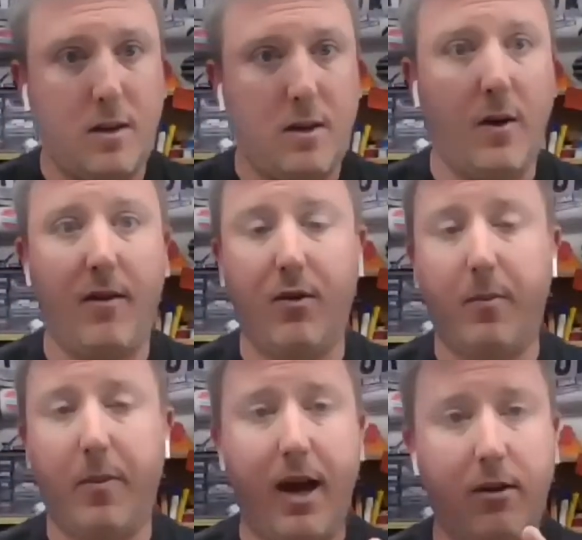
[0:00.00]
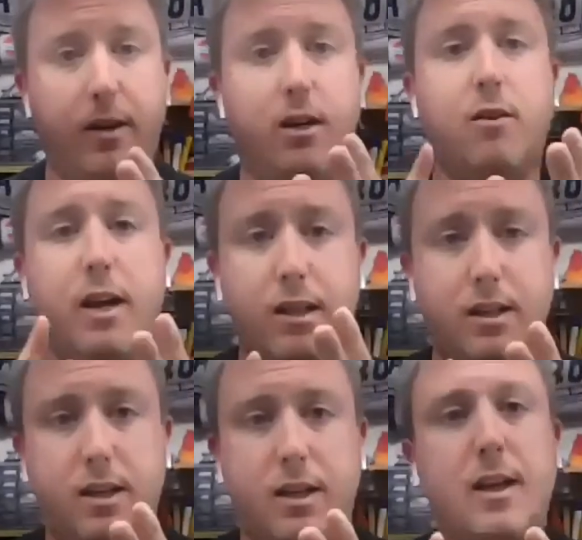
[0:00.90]
You have your battery, your
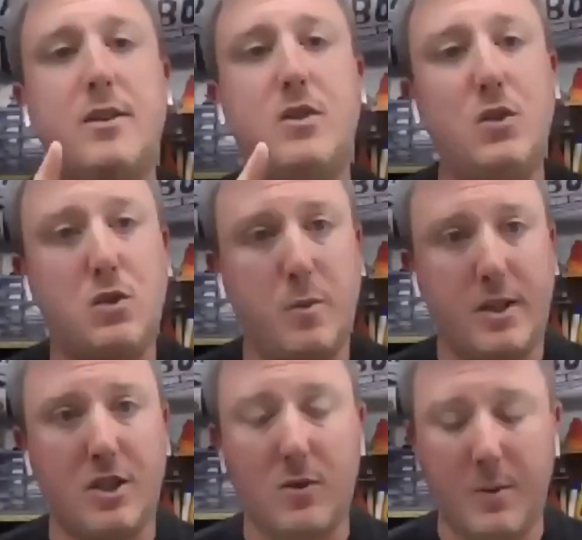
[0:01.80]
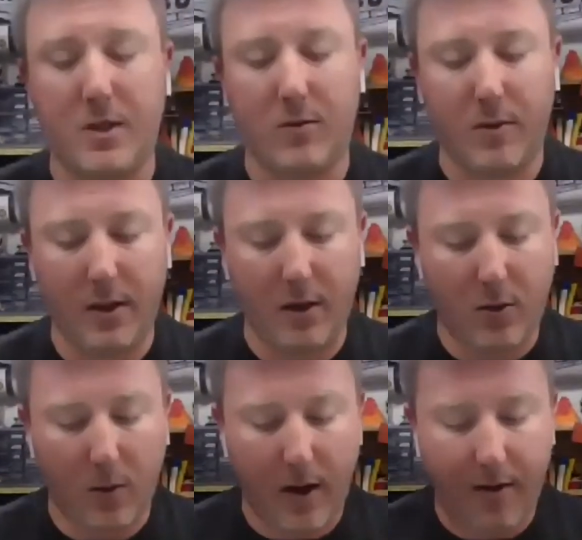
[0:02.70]
LED, and two switches, which is really
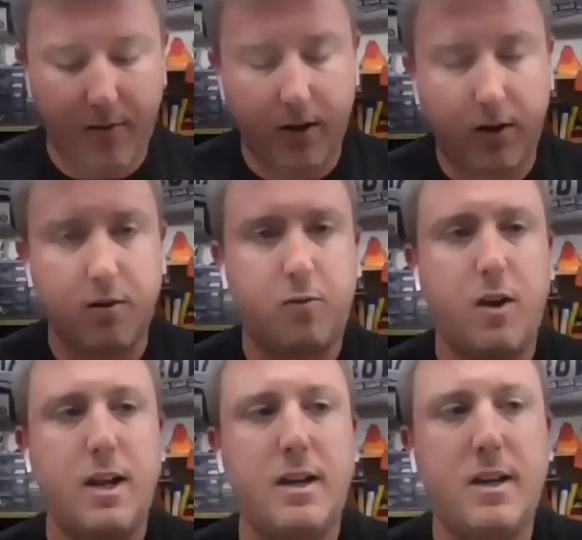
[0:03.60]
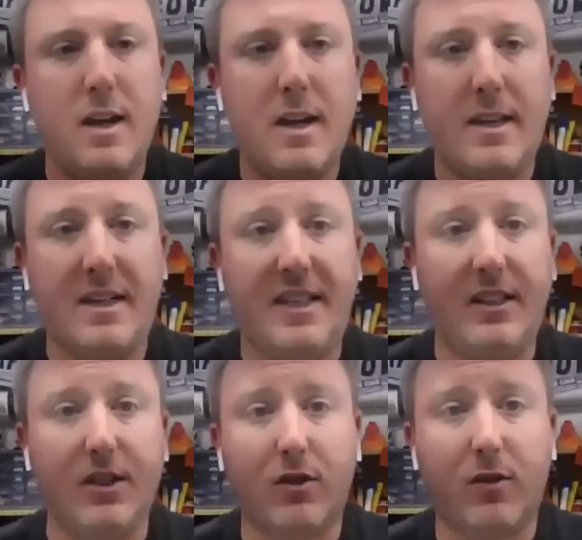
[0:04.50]
cool. I have a good friend that
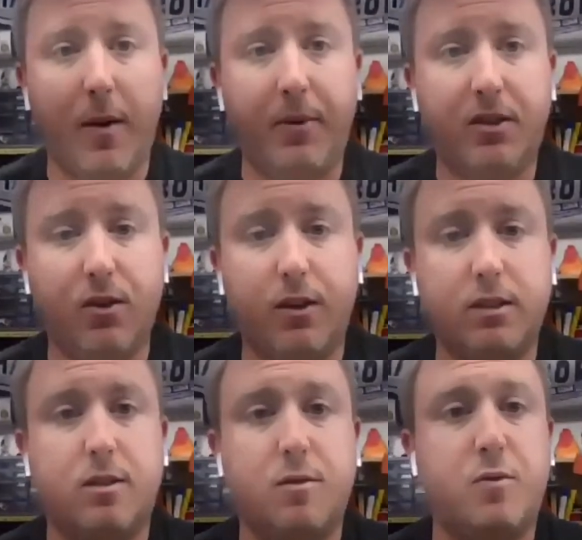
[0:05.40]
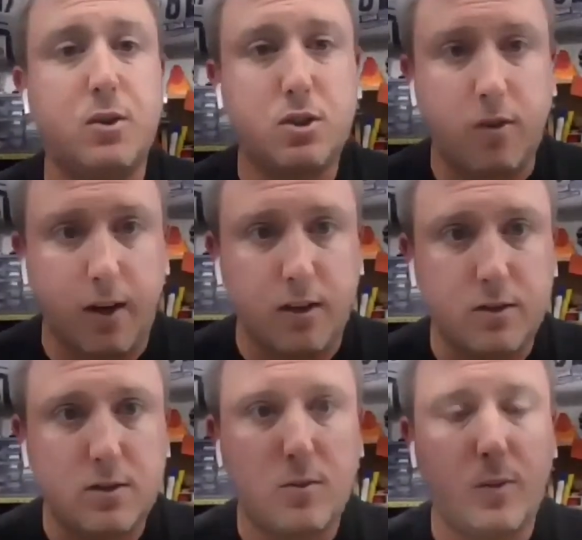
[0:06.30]
teaches scrappy circuits to first
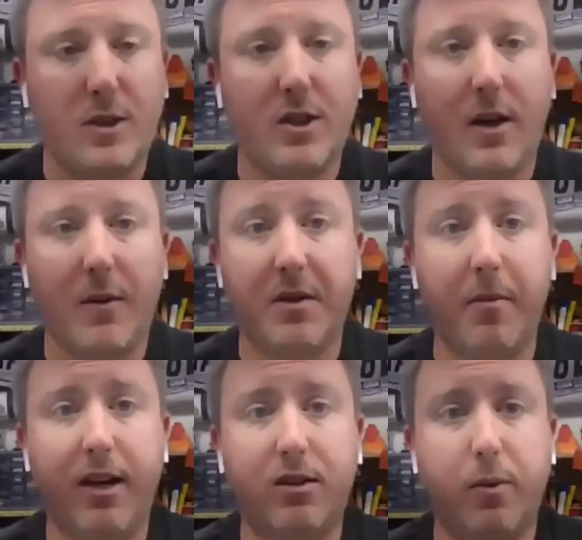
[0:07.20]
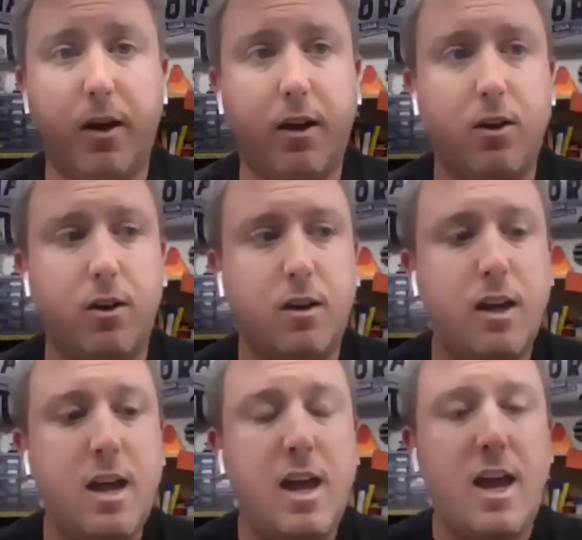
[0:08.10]
graders, which I was amazed when I heard.